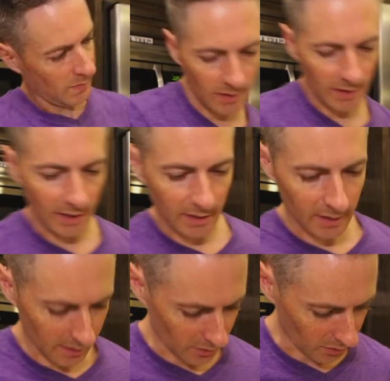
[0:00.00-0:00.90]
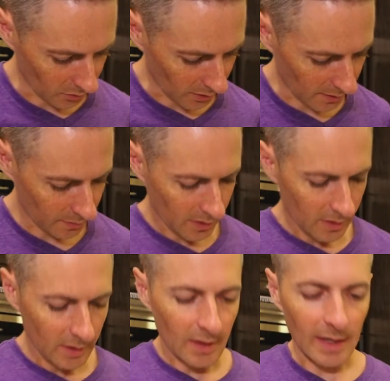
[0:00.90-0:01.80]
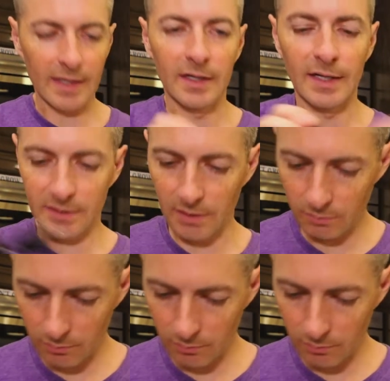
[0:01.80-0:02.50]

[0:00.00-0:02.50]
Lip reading: get it out of the way. I connected